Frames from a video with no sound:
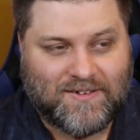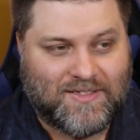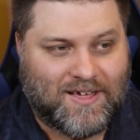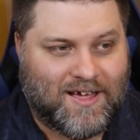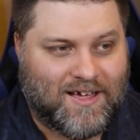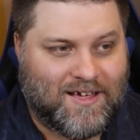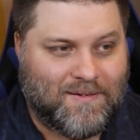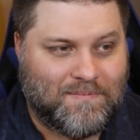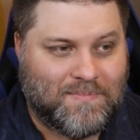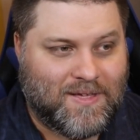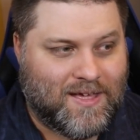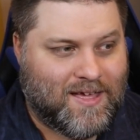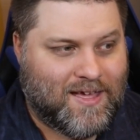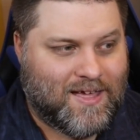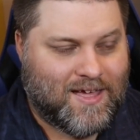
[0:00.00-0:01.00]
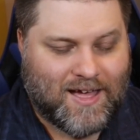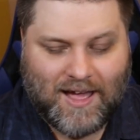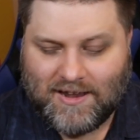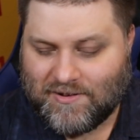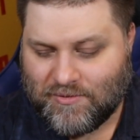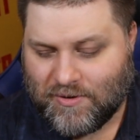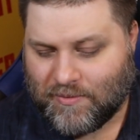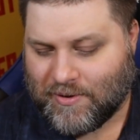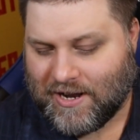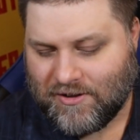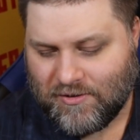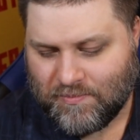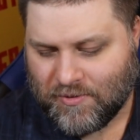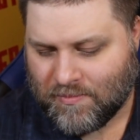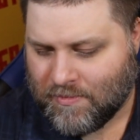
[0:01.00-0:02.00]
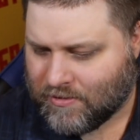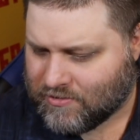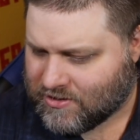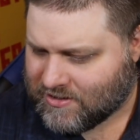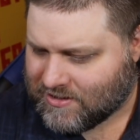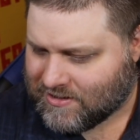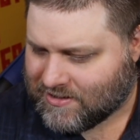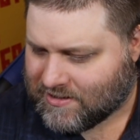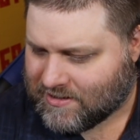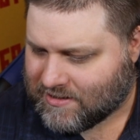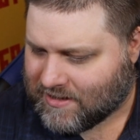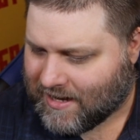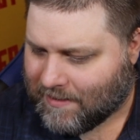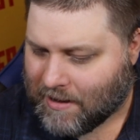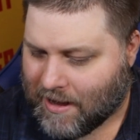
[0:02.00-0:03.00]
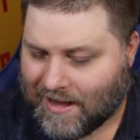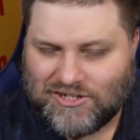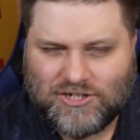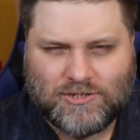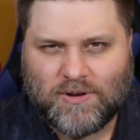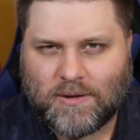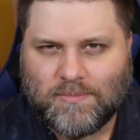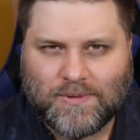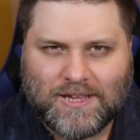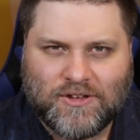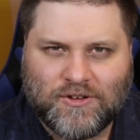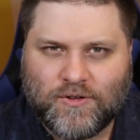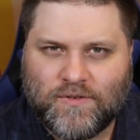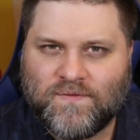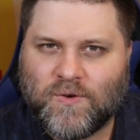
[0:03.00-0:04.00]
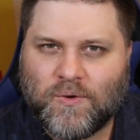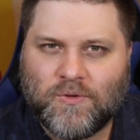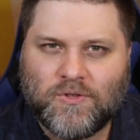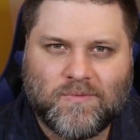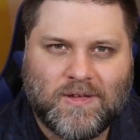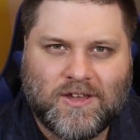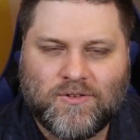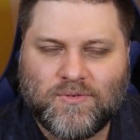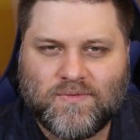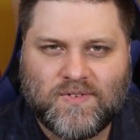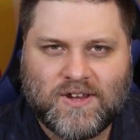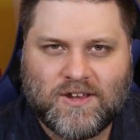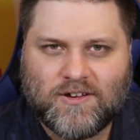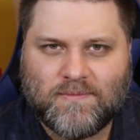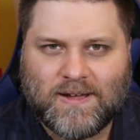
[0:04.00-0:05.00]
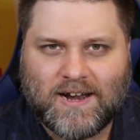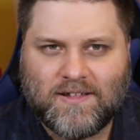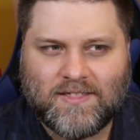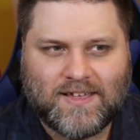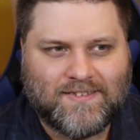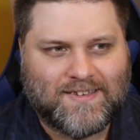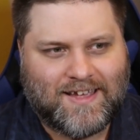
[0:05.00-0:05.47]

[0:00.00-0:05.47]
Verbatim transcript: The, um, I do when I do promotions, I, I probably could fold them into a video about other things.